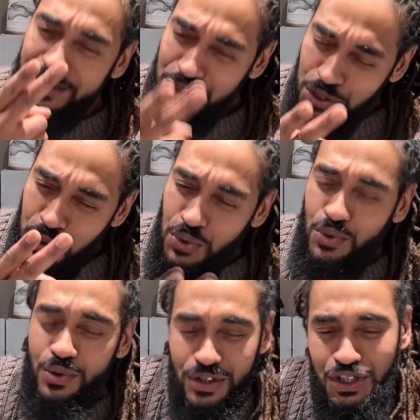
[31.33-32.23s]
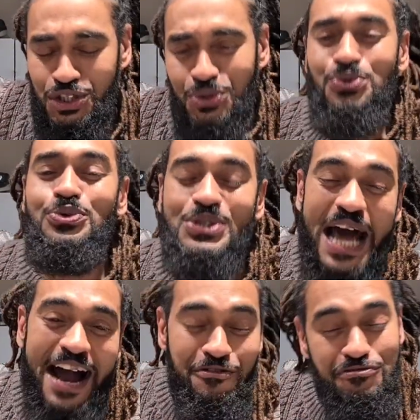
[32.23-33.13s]
Two shoes
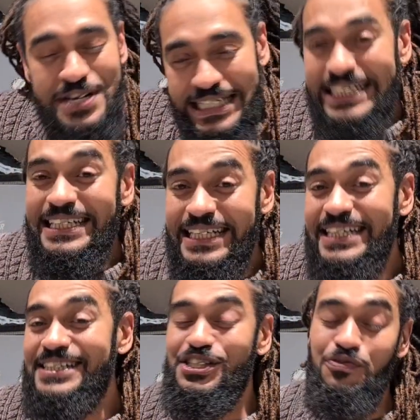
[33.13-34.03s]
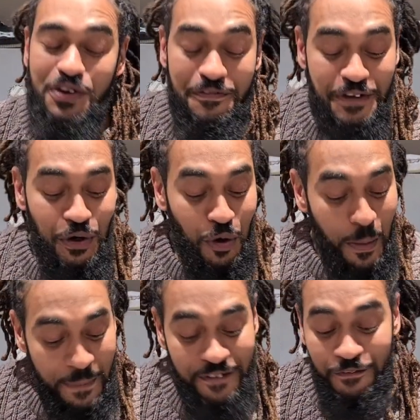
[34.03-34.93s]
I really needed to reveal
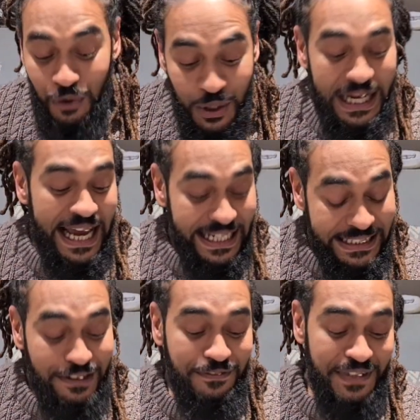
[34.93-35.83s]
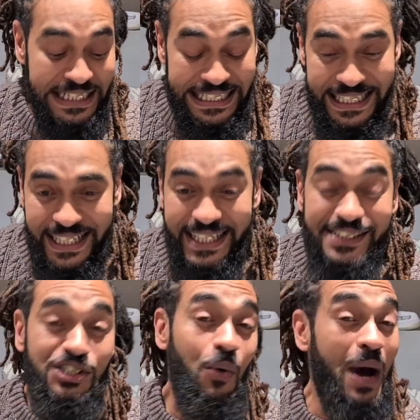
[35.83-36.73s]
before the end of the year.
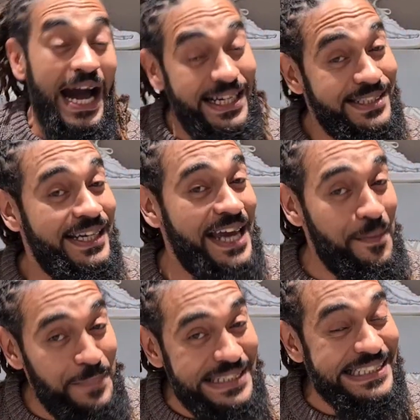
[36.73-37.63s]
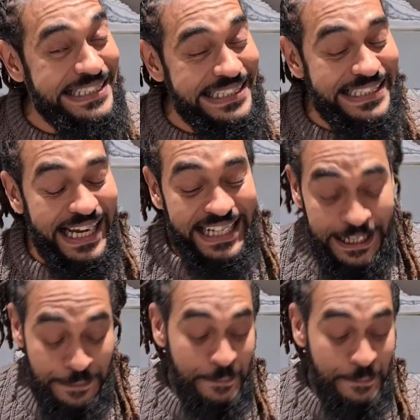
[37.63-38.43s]
So I had to get busy today.